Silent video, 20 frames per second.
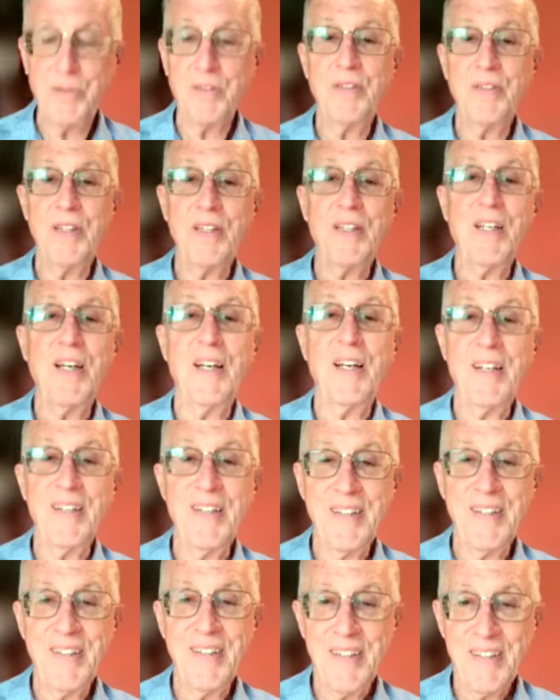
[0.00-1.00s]
the
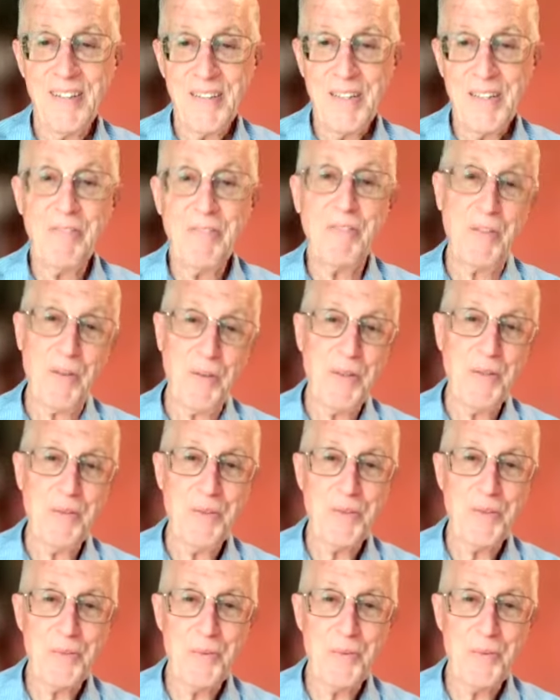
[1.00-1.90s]
king, even though he was